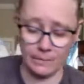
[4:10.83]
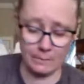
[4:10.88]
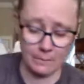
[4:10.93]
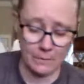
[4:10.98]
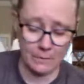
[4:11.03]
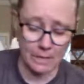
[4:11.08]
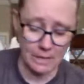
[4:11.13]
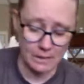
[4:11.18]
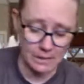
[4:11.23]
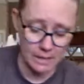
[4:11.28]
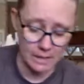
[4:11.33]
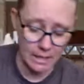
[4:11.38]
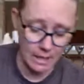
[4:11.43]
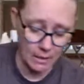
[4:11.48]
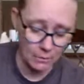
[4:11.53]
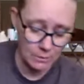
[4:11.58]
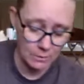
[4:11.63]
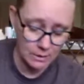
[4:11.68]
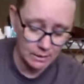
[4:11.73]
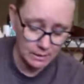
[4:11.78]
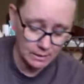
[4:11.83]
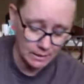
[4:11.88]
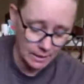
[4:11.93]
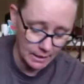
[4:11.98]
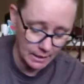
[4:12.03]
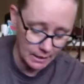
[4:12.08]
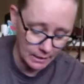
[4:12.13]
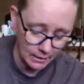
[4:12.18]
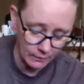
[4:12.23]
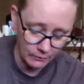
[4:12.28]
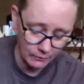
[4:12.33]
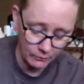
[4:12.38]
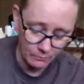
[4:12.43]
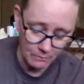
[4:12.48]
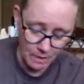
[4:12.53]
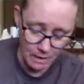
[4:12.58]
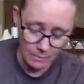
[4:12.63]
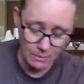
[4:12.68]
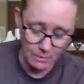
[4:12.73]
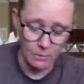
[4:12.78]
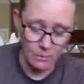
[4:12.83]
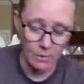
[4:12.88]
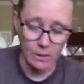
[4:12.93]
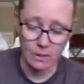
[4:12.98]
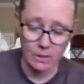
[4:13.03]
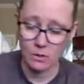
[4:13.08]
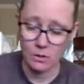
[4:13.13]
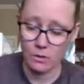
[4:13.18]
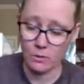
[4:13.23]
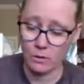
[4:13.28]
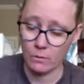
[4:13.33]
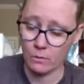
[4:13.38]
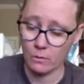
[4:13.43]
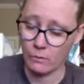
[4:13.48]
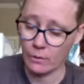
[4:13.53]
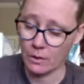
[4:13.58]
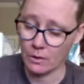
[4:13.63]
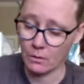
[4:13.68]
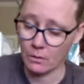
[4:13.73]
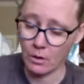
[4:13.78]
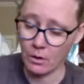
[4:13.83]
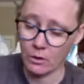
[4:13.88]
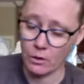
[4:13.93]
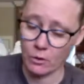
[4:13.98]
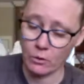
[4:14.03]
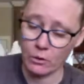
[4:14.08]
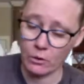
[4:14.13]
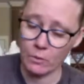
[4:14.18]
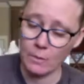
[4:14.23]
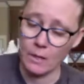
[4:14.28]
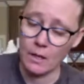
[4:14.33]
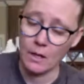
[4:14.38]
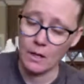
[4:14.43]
Test it out to see if maybe we can do it with the larger group.